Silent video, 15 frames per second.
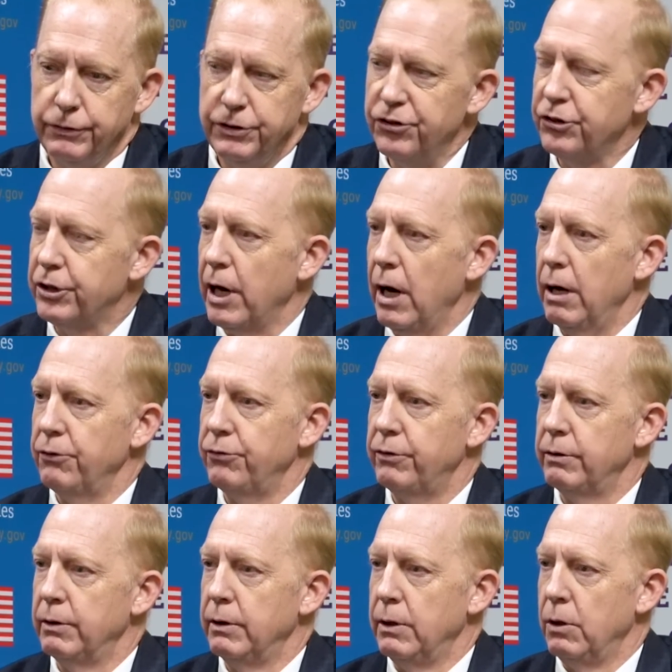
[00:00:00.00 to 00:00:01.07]

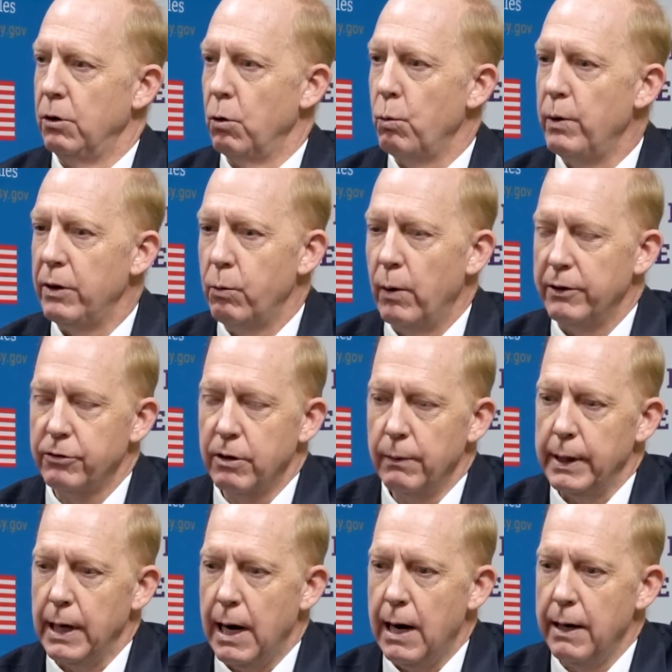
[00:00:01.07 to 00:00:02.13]
disgust with what's
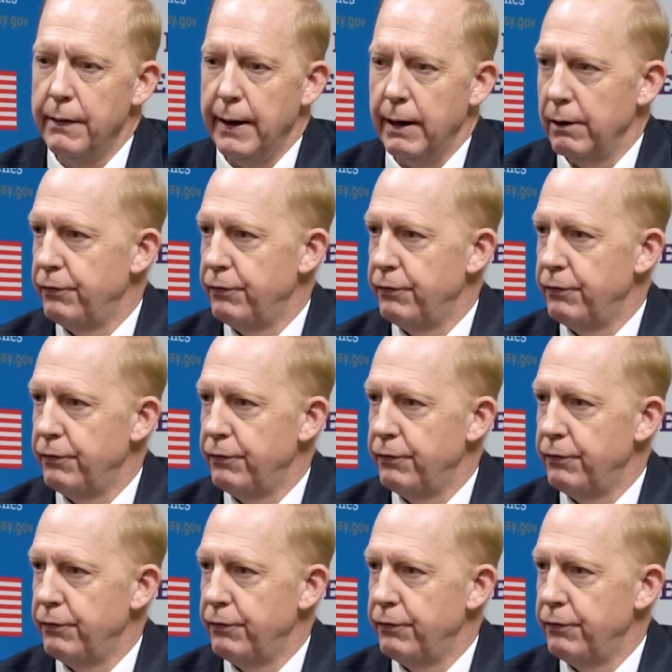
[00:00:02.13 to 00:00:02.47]
going on there.